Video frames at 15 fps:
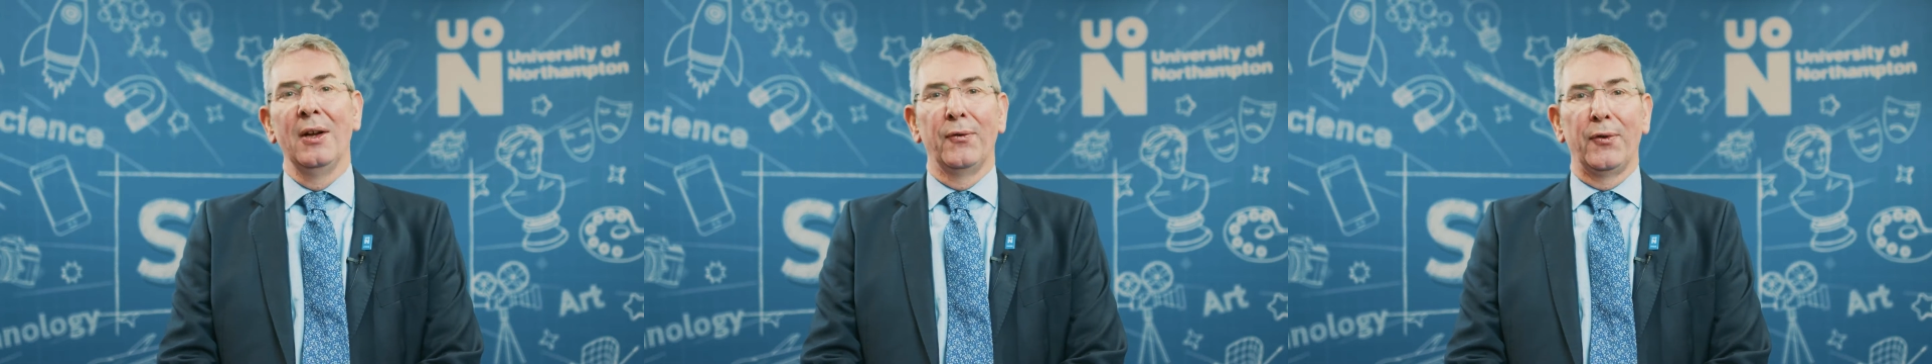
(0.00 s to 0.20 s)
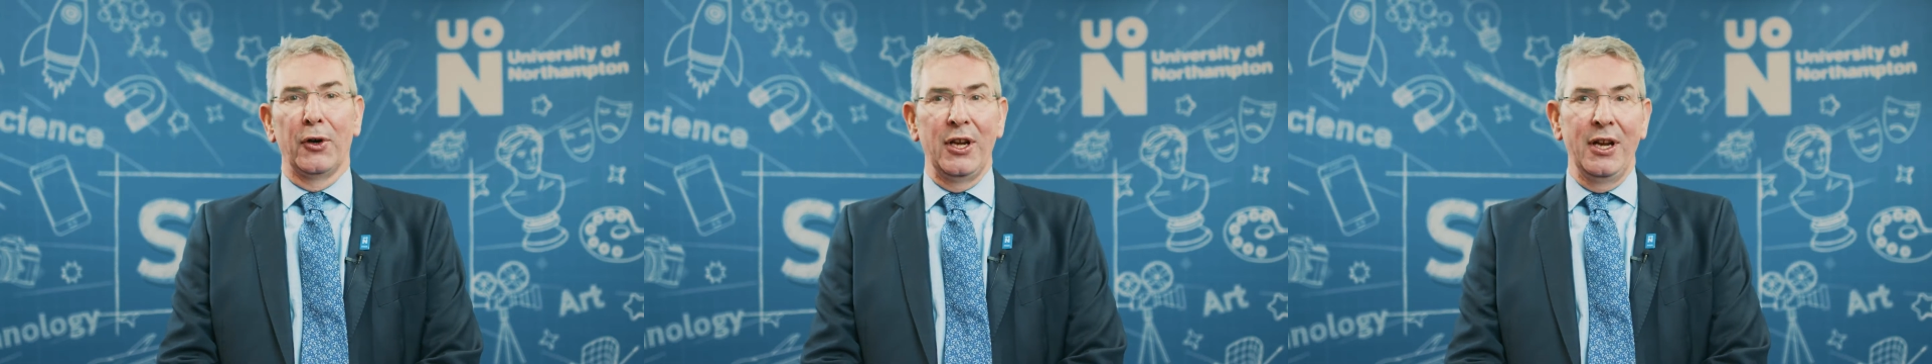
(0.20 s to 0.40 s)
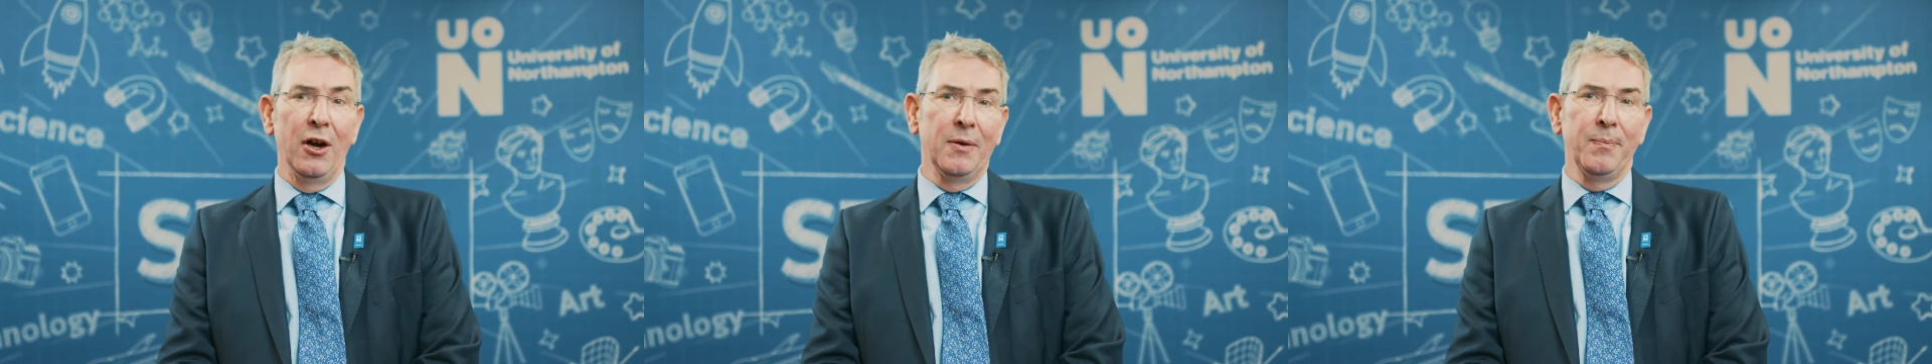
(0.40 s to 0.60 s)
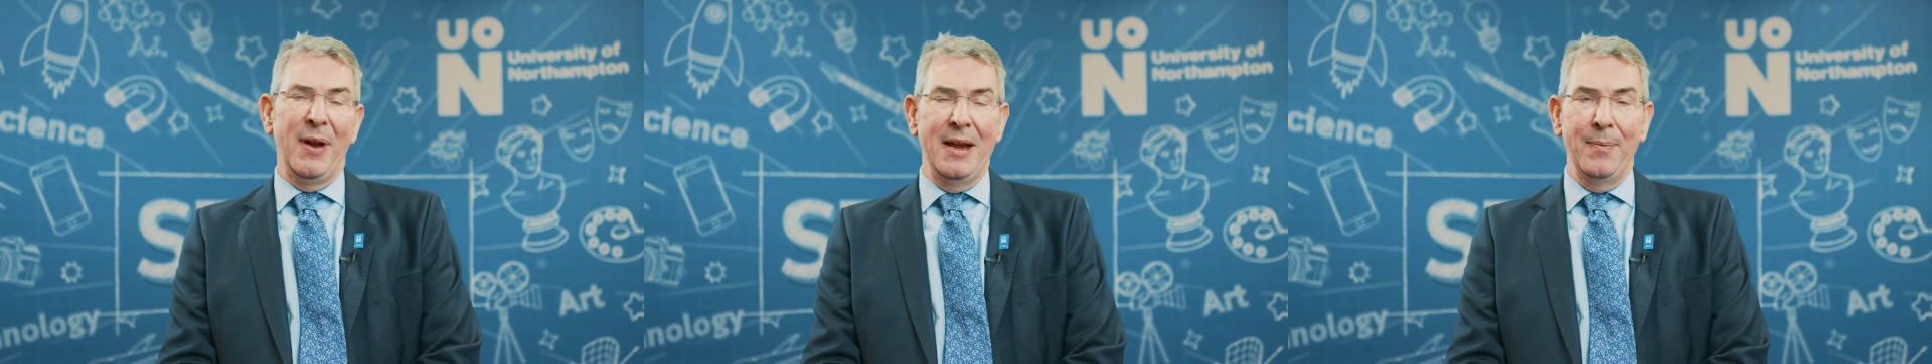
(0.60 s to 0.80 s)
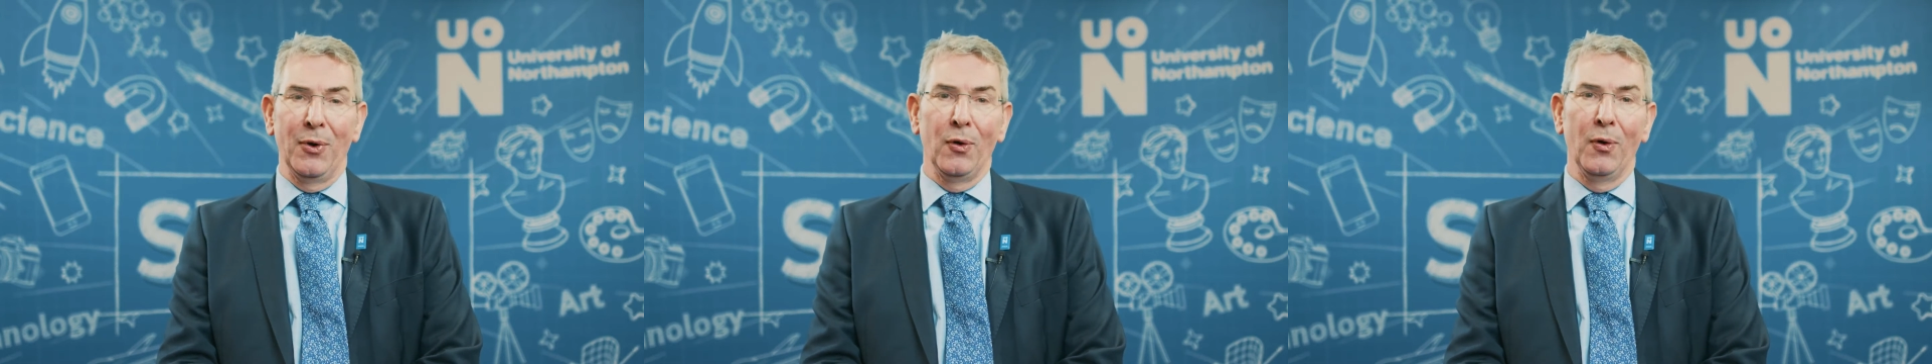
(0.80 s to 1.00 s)
for young
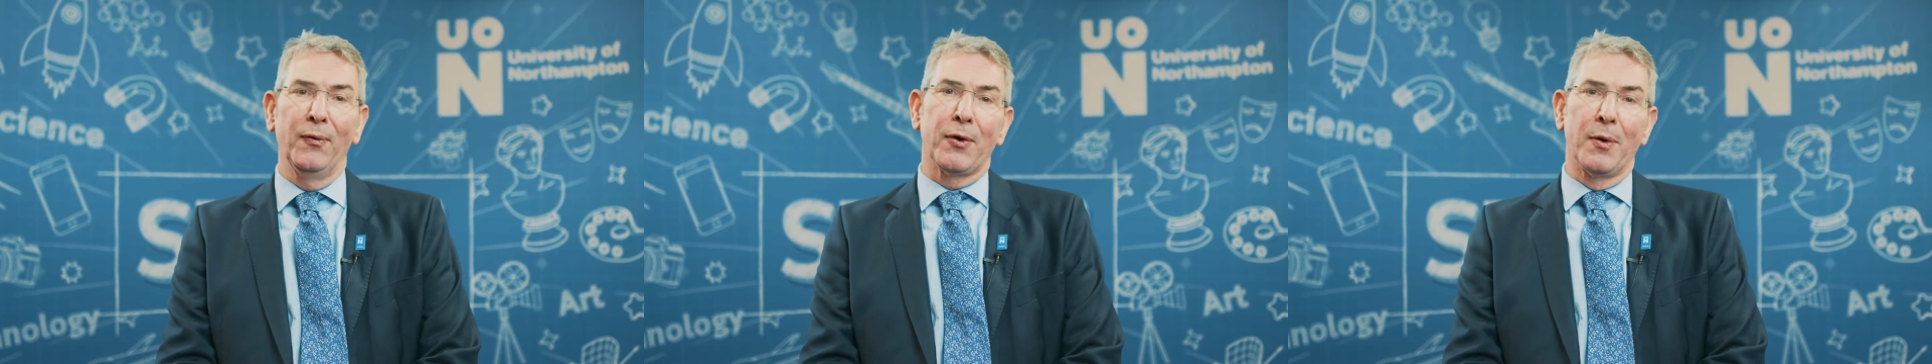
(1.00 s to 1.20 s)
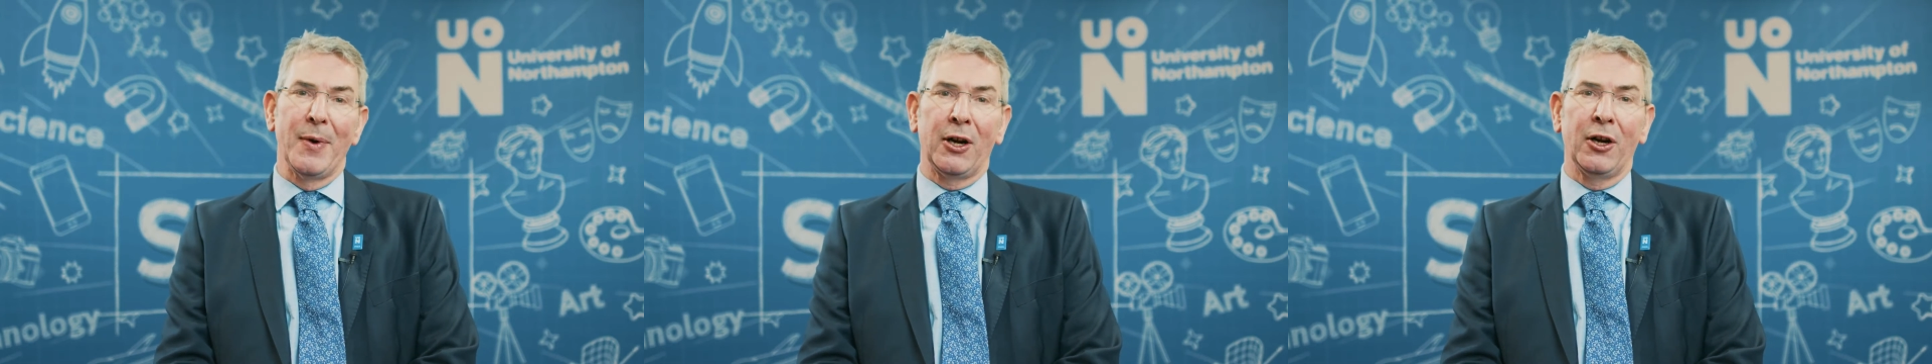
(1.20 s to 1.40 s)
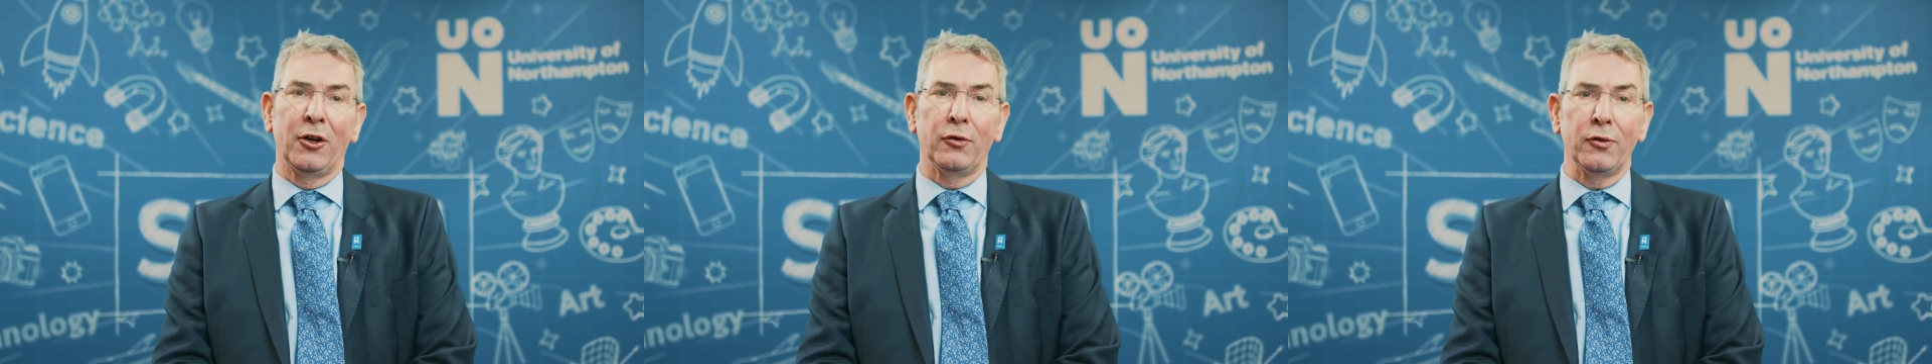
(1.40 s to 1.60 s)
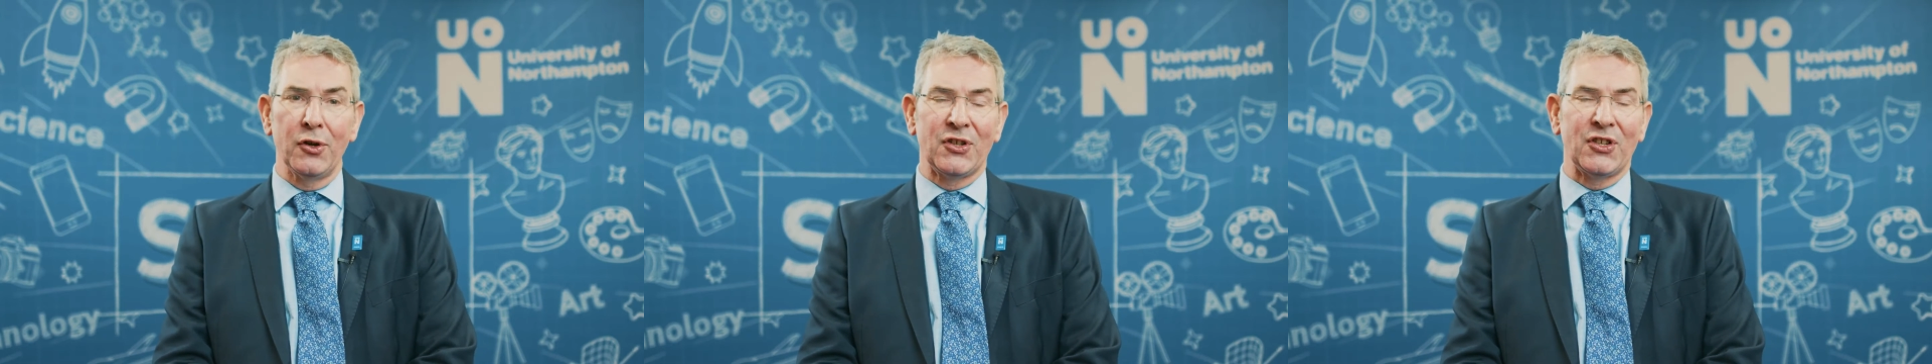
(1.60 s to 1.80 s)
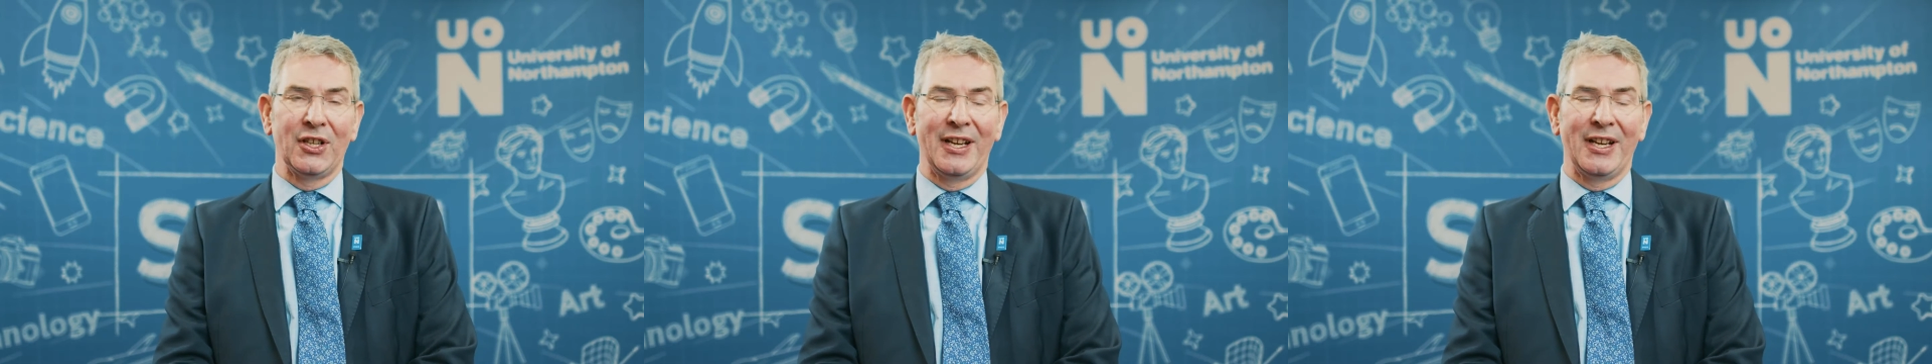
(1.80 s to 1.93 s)
people from across